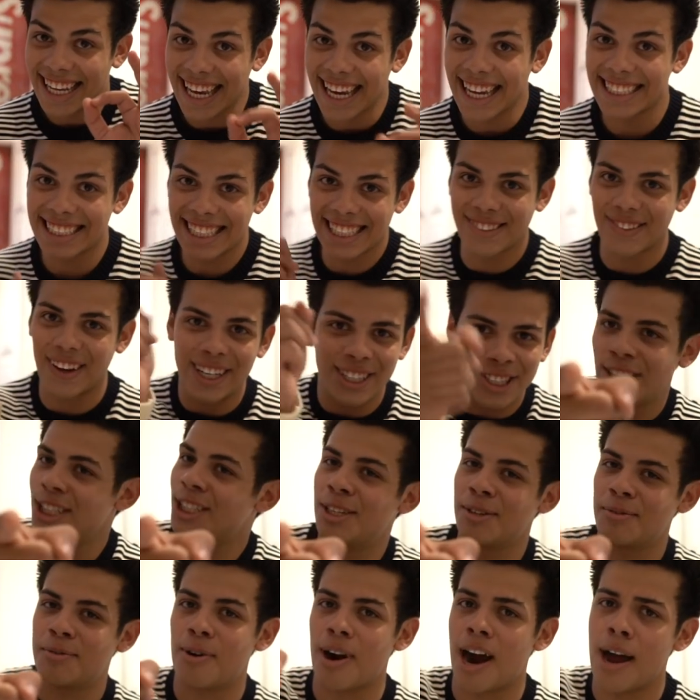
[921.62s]
geezers. Make sure you
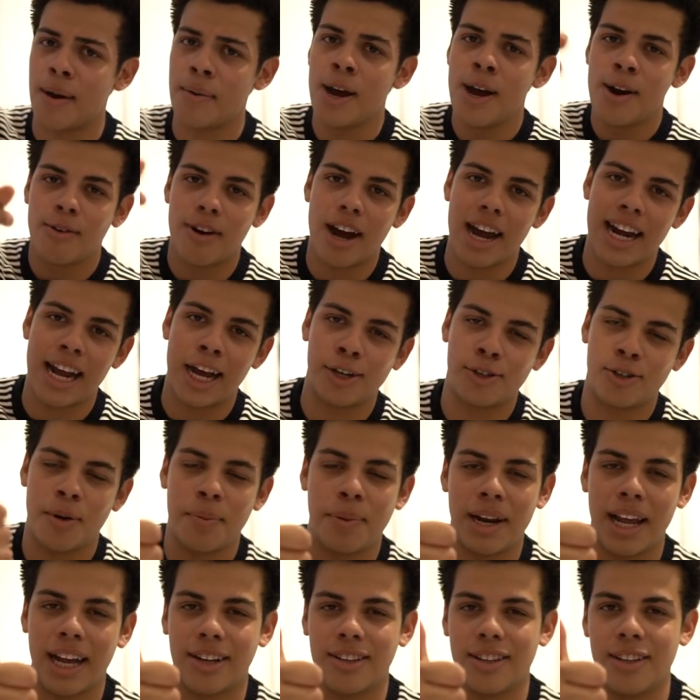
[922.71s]
subscribe right now. Drop
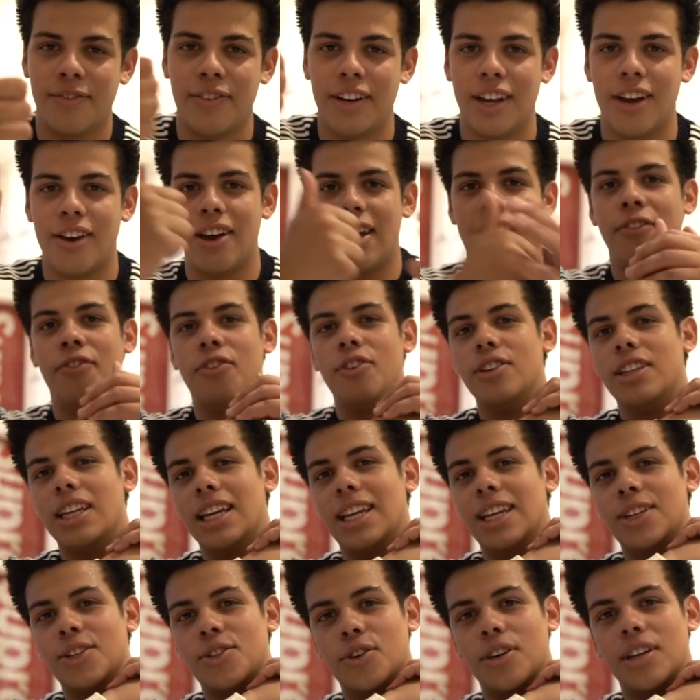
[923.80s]
a like on the video if you
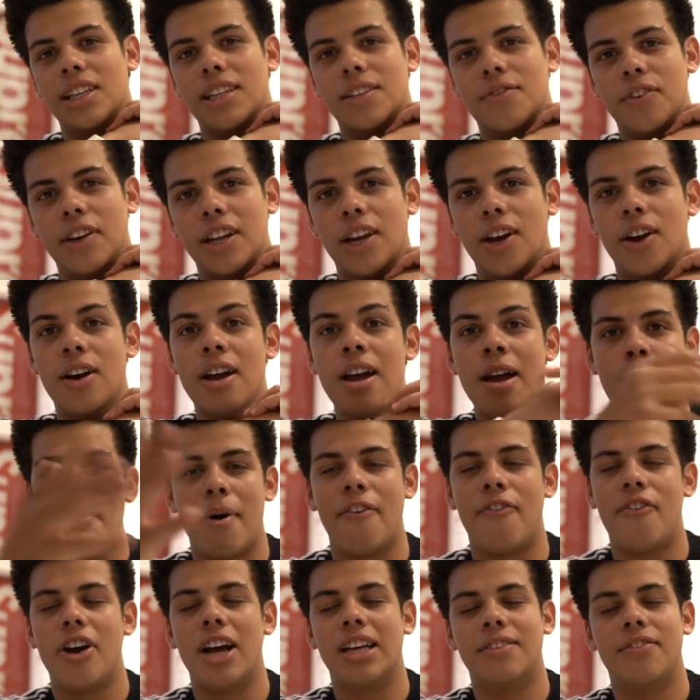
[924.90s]
did enjoy this video. My
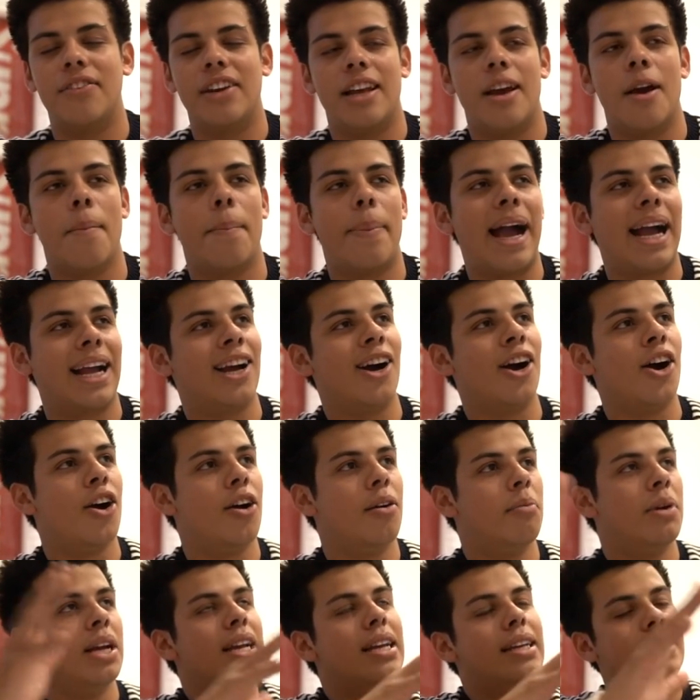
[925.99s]
first video back at
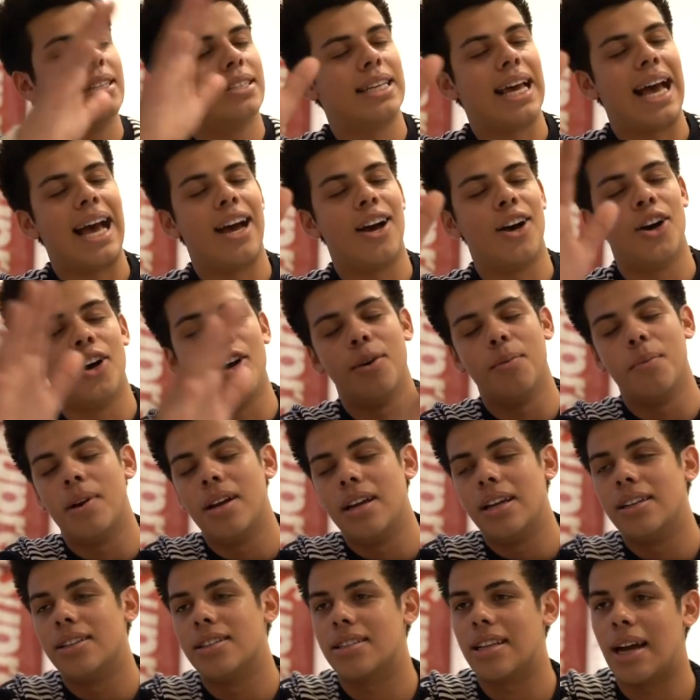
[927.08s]
home, sat at home,
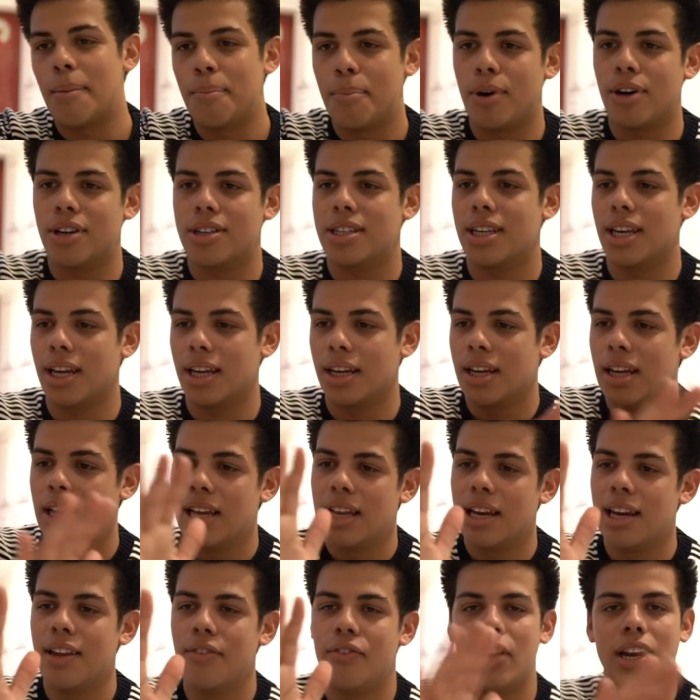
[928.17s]
just unboxing,
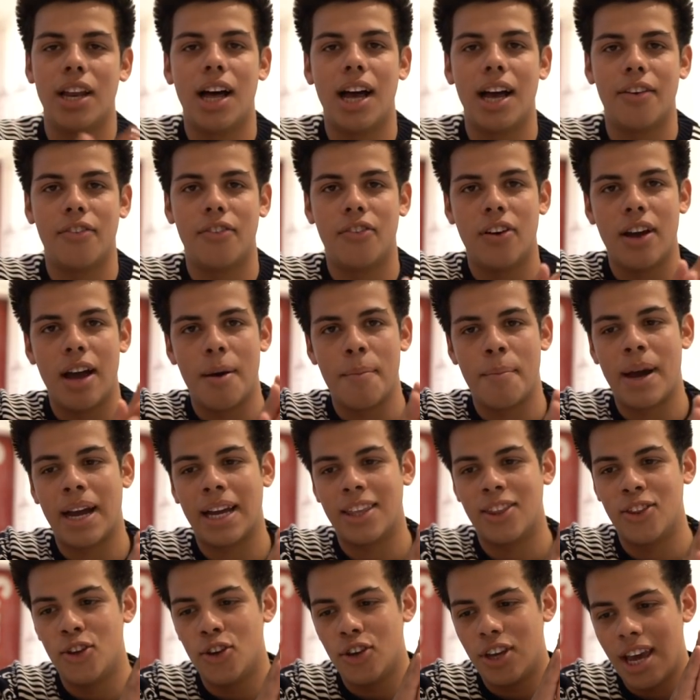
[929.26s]
living life. I'm
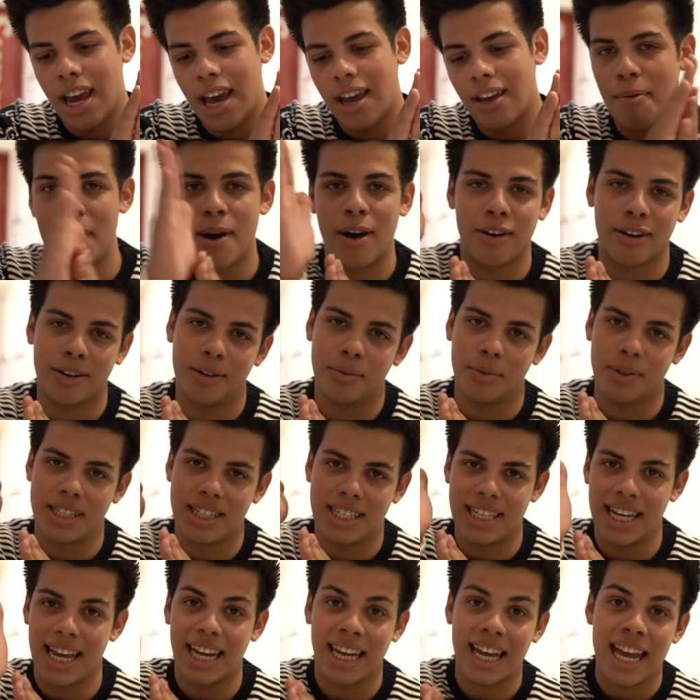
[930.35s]
back in the UK. America was
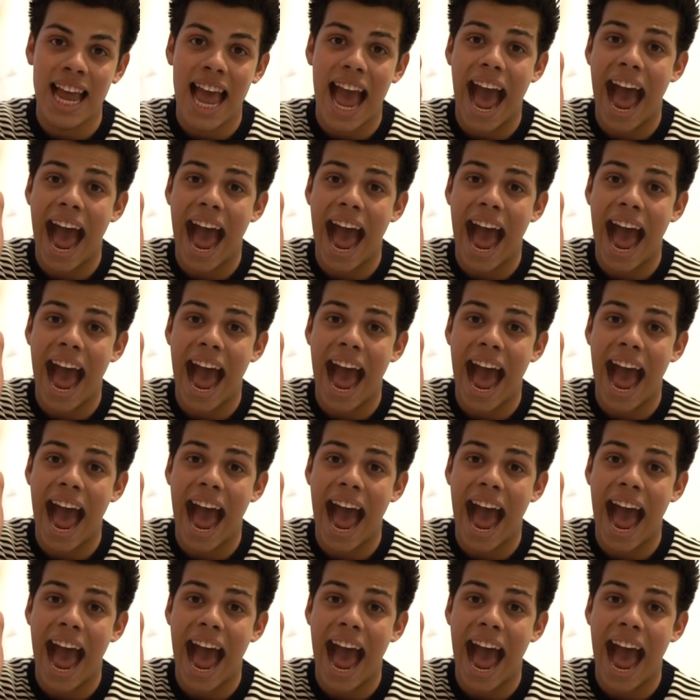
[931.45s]
sick.